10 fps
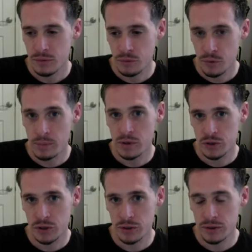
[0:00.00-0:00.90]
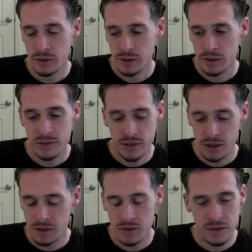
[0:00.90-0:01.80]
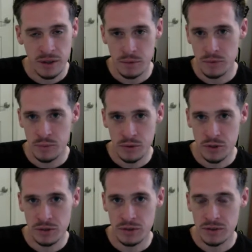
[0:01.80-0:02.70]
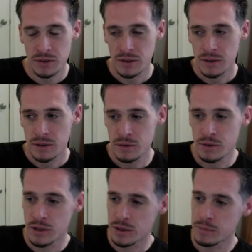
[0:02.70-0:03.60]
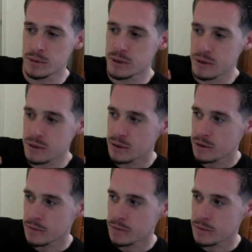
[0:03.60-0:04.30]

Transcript: for Mission, it's got to stay with Mission. You can't be,